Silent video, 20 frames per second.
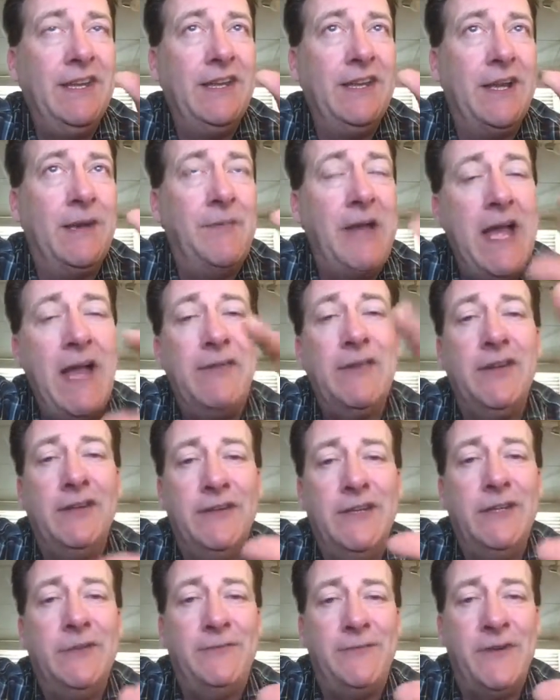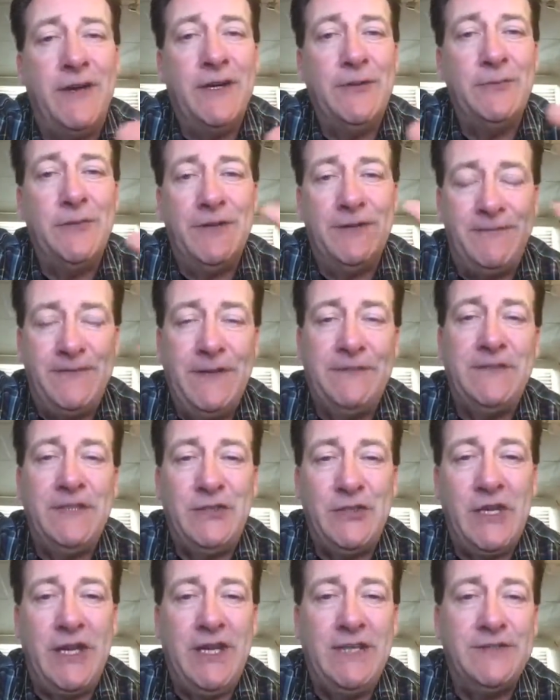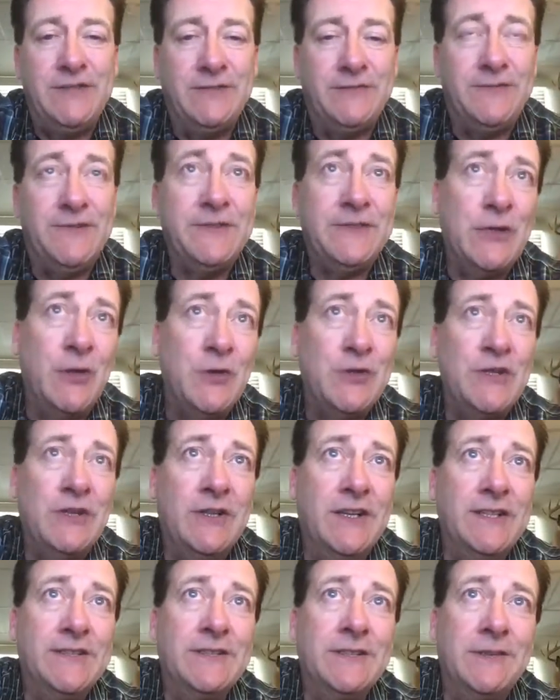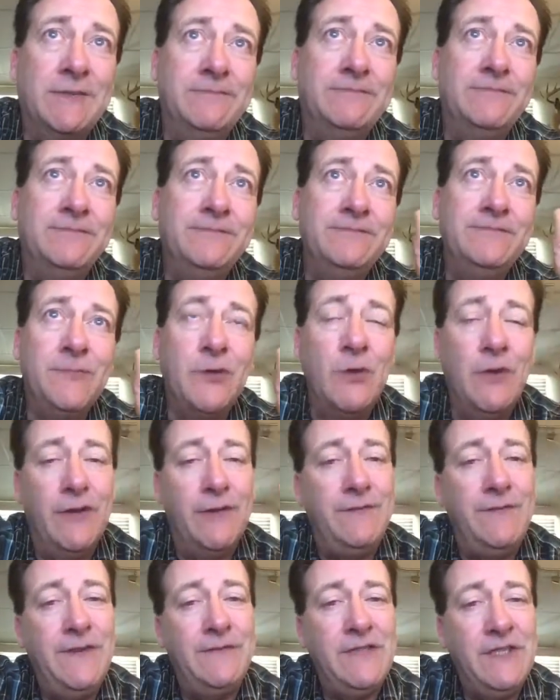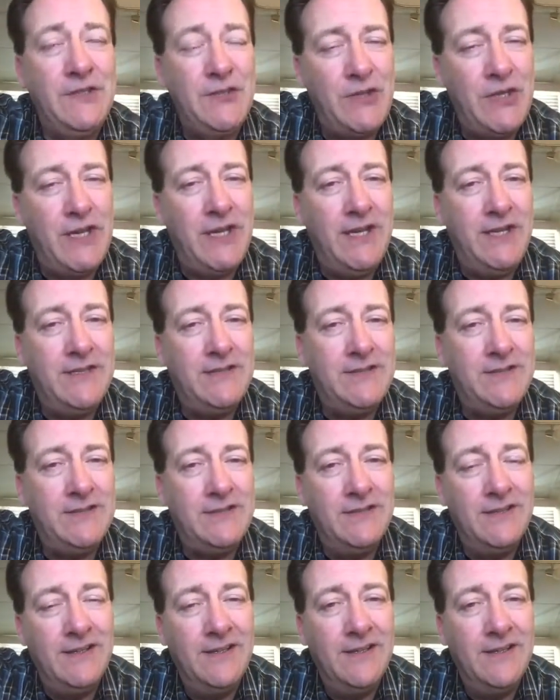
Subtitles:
having a little fun with the 50 Shades of Socialism, or the 50 Shades